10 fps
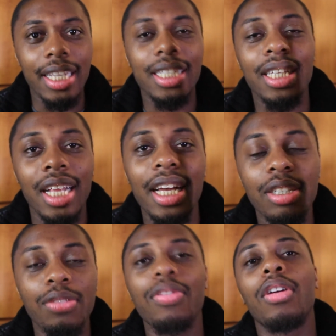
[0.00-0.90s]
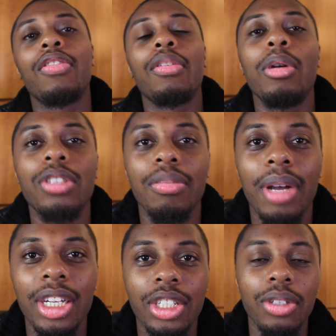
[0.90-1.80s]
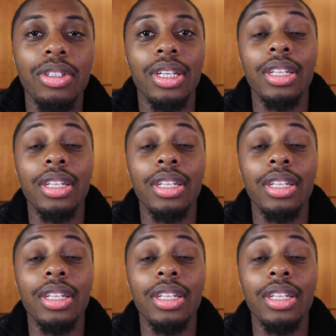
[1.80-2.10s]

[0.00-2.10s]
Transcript: this lens for most of my shoots,